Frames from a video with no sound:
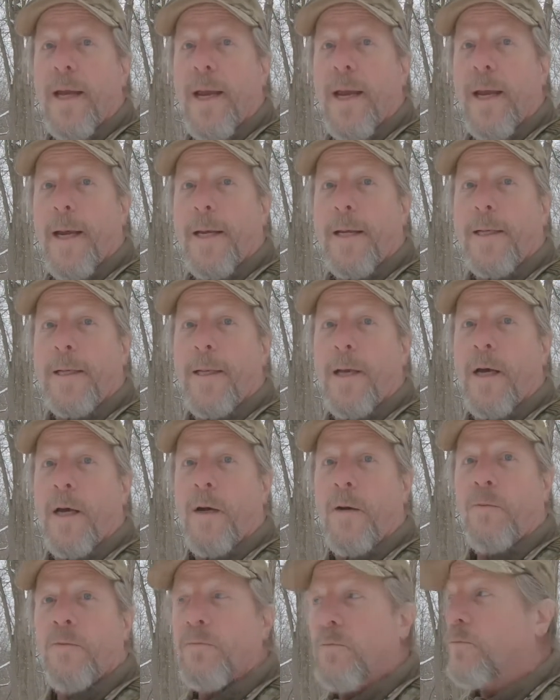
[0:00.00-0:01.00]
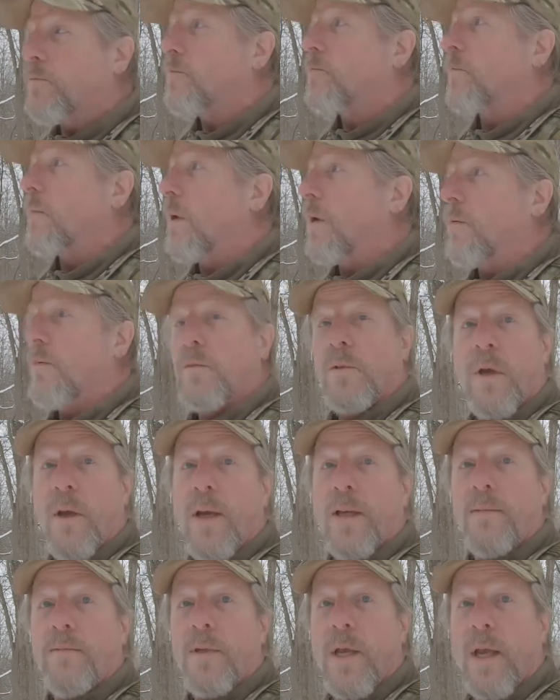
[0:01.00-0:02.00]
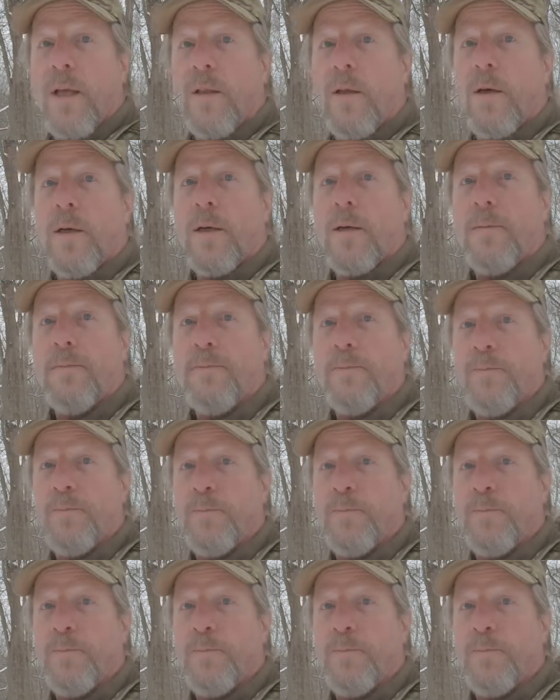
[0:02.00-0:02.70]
And uh, go ahead and take a look.